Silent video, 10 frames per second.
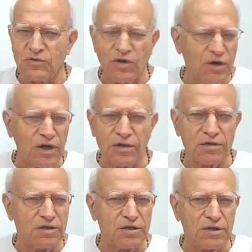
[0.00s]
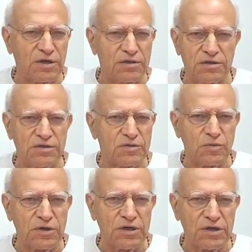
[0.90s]
None other than that. This is
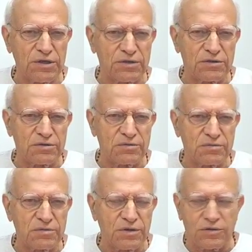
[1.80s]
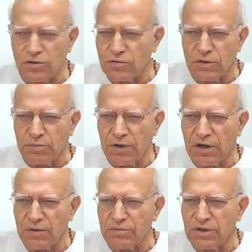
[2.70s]
what it is. Through the
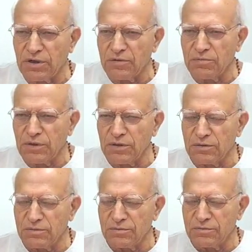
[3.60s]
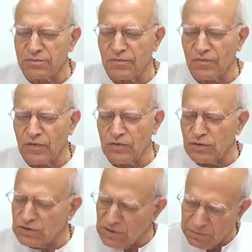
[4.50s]
prarabdha karma.
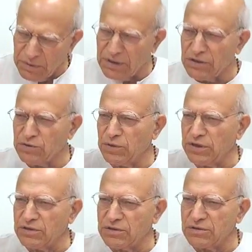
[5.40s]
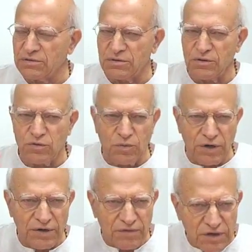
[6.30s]
So submit to it. Do
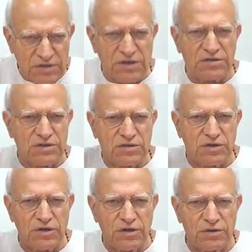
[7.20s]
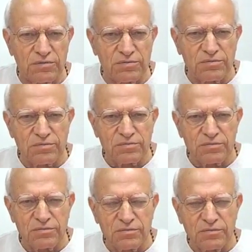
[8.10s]
whatever is necessary.
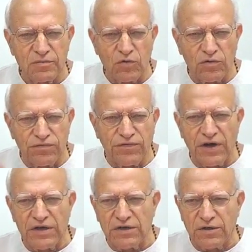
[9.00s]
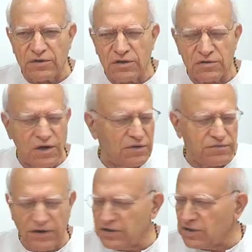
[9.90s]
Don't fight it. It's like
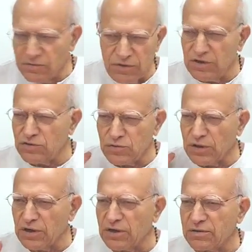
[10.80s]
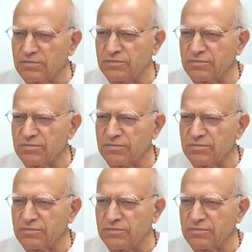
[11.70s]
fighting with Ishvara.